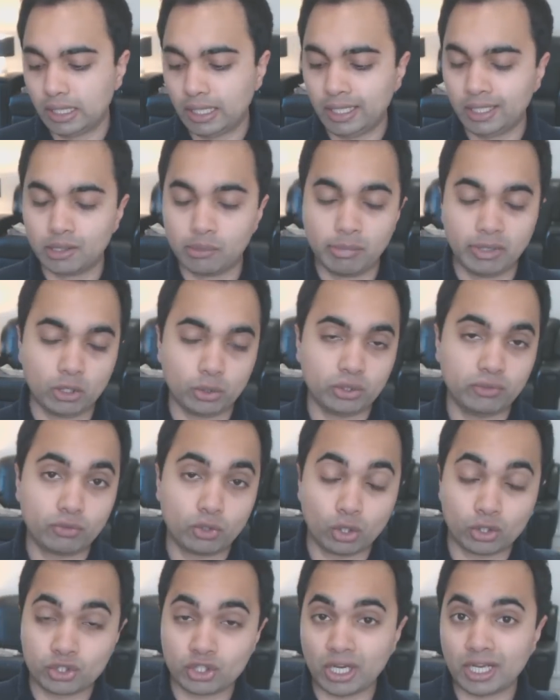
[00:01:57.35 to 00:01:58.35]
In the middle, you've
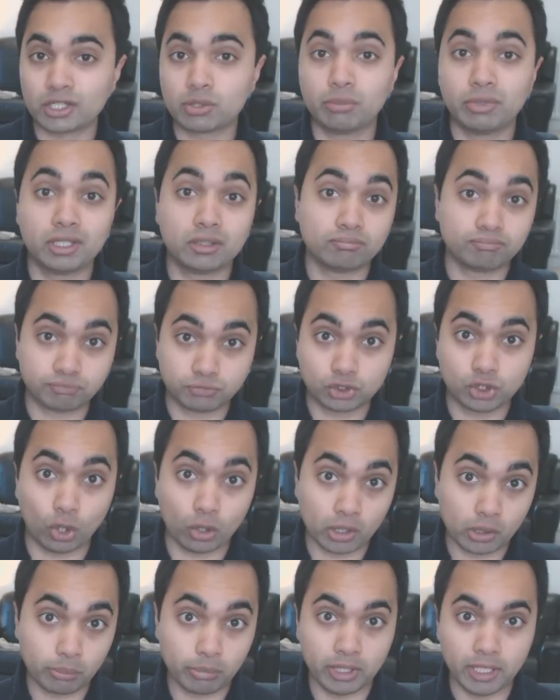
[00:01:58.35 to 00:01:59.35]
got jasmine,
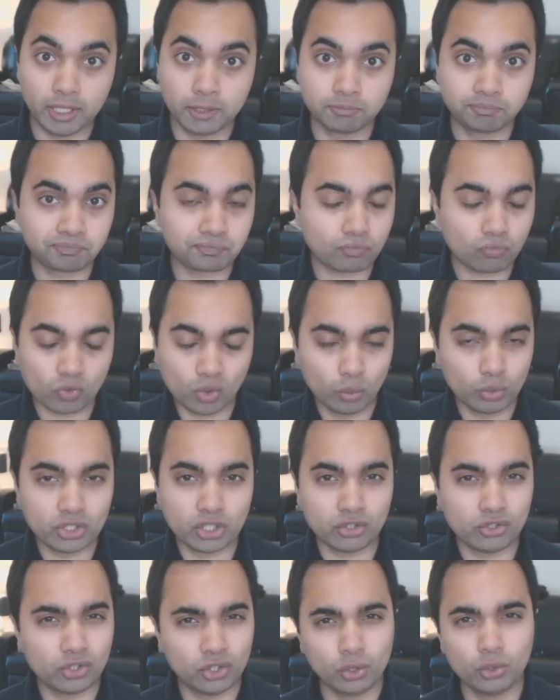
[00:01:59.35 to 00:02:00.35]
tonka bean,
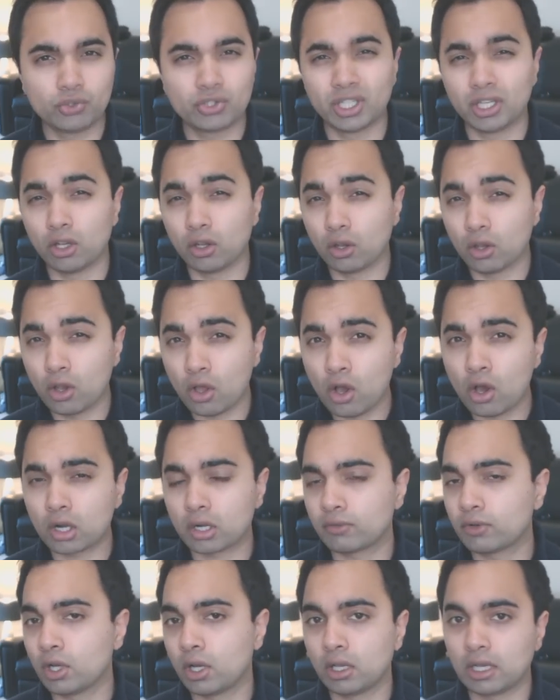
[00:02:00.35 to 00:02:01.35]
which is used in a lot
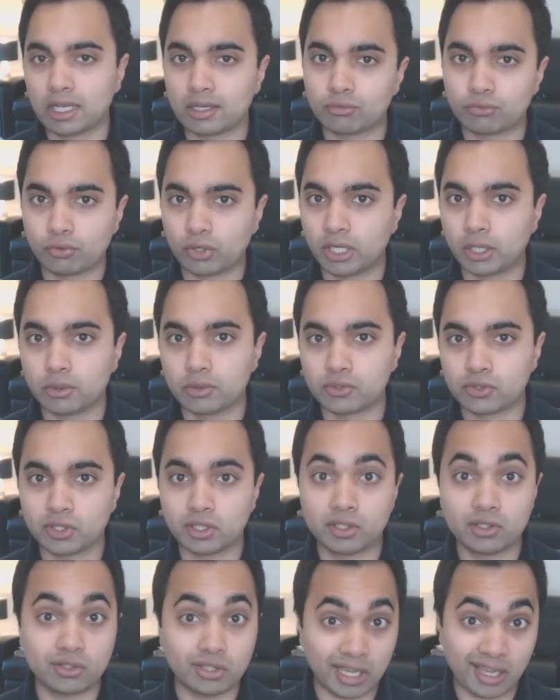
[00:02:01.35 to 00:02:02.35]
of and
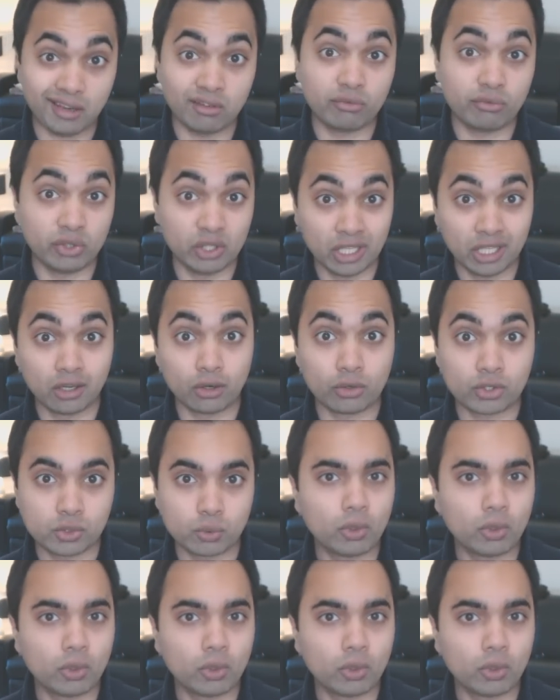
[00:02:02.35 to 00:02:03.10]
fragrances, and vanilla